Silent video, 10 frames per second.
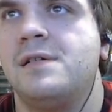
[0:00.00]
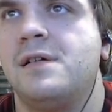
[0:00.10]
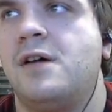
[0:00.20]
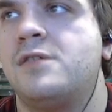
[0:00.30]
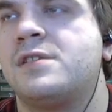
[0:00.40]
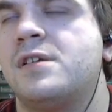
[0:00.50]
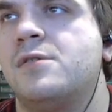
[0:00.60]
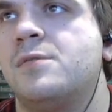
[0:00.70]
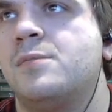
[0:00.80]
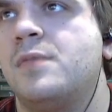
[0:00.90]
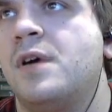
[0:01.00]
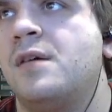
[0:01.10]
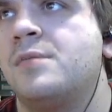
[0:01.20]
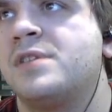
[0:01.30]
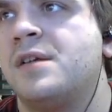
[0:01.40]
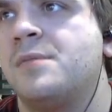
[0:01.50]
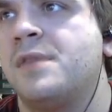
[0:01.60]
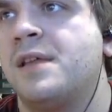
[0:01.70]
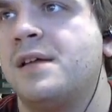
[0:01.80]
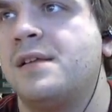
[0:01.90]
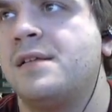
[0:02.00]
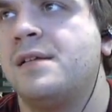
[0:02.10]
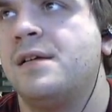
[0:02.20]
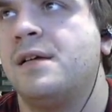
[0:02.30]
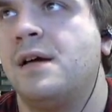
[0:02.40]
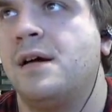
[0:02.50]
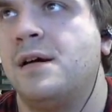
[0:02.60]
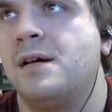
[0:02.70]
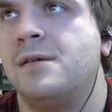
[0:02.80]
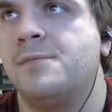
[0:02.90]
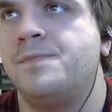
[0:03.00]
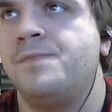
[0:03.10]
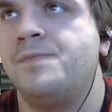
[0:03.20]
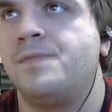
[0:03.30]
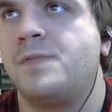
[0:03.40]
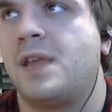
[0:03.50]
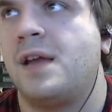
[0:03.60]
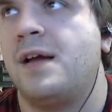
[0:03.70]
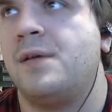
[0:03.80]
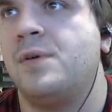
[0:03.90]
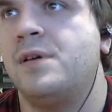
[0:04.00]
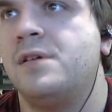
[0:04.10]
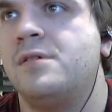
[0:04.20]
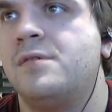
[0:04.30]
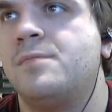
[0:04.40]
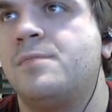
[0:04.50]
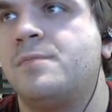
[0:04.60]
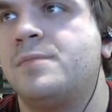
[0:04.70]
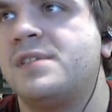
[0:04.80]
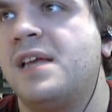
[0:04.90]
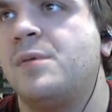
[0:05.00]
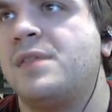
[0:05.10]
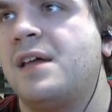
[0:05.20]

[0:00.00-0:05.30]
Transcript: Also, um, something that um, I will say without a